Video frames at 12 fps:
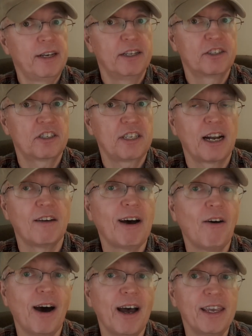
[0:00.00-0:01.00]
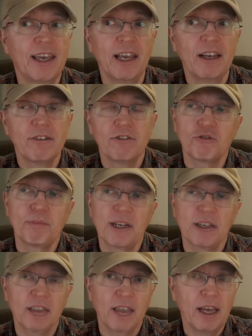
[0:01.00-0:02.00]
instead of out hiking is
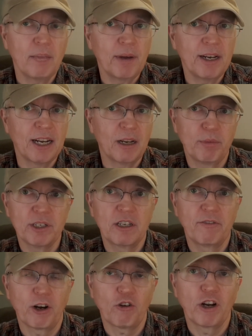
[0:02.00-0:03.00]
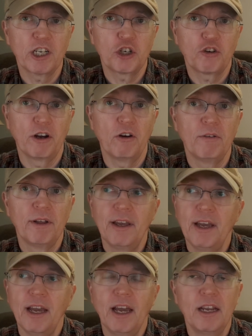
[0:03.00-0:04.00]
because he had been on the Pacific Crest Trail,
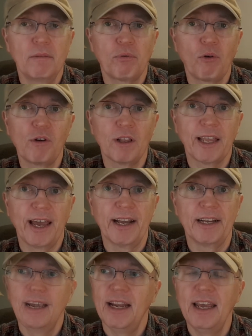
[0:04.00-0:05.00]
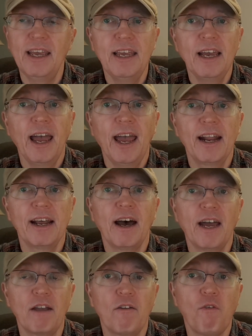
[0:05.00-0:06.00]
and he broke a leg. And he had to
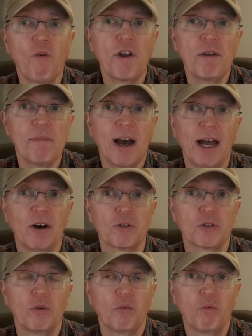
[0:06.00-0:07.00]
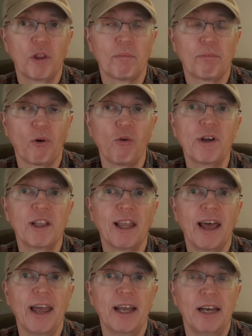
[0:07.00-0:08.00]
hike 40 miles with a broken
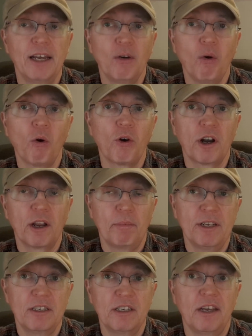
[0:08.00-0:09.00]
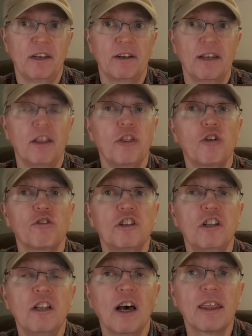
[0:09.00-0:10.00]
leg in order to be seen. There's
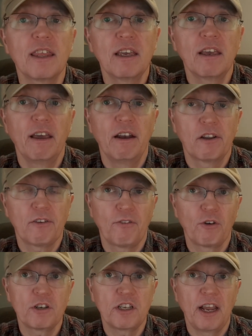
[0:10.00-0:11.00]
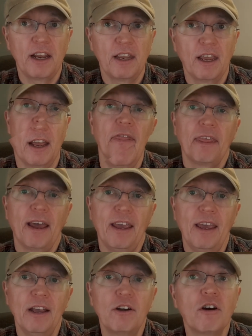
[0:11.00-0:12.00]
nothing in his first aid kit that
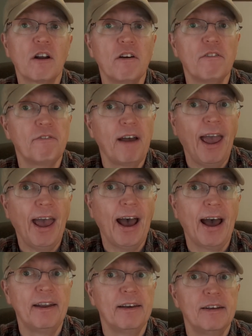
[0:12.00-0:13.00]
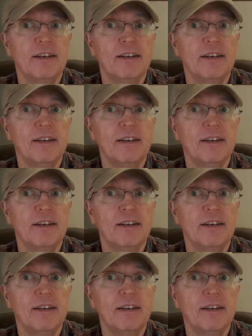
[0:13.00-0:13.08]
he could have had